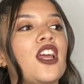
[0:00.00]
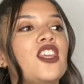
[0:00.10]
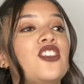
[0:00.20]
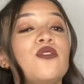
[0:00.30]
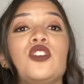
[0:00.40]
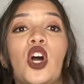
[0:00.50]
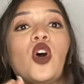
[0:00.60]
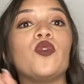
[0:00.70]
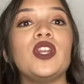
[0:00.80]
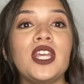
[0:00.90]
You
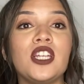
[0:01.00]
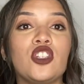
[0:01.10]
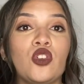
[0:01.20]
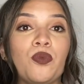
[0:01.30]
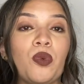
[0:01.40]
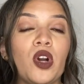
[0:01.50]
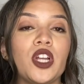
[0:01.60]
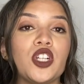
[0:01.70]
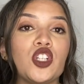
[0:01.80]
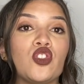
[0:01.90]
don't need to
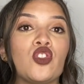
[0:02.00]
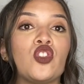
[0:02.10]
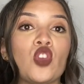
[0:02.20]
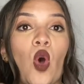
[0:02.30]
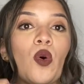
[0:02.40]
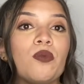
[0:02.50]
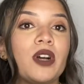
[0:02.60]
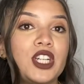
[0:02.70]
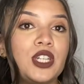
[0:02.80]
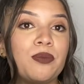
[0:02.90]
put so
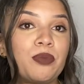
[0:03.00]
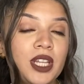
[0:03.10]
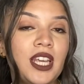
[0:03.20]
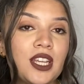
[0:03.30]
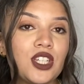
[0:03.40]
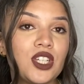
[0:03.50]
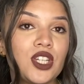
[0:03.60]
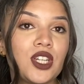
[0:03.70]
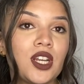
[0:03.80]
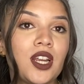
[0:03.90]
much
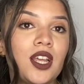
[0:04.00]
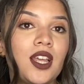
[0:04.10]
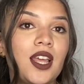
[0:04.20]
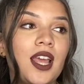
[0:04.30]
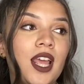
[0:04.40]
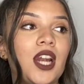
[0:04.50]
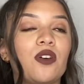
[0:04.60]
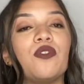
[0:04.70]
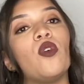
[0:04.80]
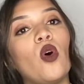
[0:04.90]
bleach in a
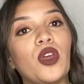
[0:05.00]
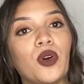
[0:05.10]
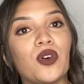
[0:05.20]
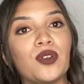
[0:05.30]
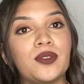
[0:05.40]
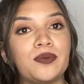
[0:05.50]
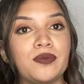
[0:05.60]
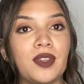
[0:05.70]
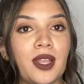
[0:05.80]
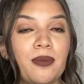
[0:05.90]
foil
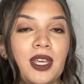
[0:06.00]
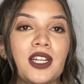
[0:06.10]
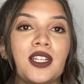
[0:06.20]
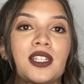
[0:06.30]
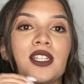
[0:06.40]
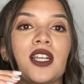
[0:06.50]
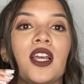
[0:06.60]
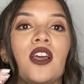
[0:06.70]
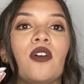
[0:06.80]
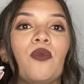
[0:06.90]
because
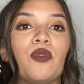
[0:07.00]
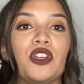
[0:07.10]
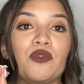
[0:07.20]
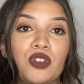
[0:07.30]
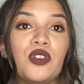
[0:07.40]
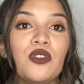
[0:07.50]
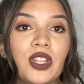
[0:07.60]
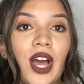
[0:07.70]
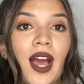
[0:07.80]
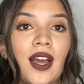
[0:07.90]
when you do
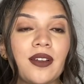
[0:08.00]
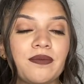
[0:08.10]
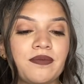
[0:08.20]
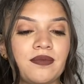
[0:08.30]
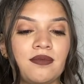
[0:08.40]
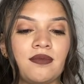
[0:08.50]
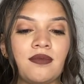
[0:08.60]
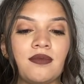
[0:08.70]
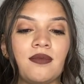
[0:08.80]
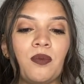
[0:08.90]
that,
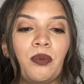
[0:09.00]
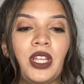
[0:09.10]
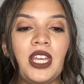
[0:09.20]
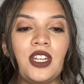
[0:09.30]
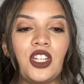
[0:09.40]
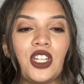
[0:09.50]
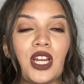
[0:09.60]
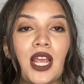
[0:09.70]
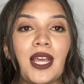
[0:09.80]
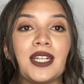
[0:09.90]
Bleach
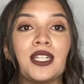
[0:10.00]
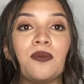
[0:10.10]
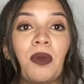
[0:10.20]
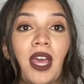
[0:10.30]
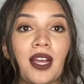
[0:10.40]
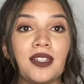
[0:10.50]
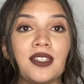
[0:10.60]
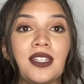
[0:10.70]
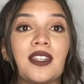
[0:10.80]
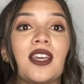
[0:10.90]

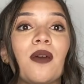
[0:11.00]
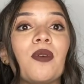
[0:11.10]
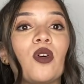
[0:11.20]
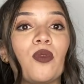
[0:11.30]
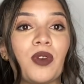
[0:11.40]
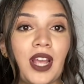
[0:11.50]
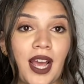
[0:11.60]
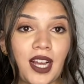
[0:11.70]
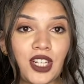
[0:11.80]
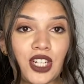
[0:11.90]
expands. It's a chemical
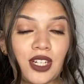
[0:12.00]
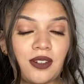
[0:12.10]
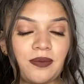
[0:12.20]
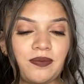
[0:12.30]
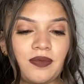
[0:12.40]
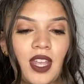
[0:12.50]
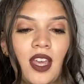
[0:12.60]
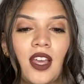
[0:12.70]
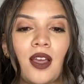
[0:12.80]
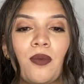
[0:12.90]
reaction.
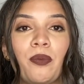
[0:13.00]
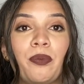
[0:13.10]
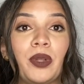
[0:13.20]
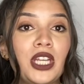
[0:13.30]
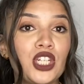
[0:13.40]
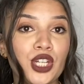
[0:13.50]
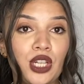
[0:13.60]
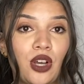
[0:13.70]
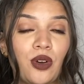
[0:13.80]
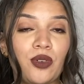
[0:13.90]
Bleach
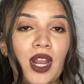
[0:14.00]
alone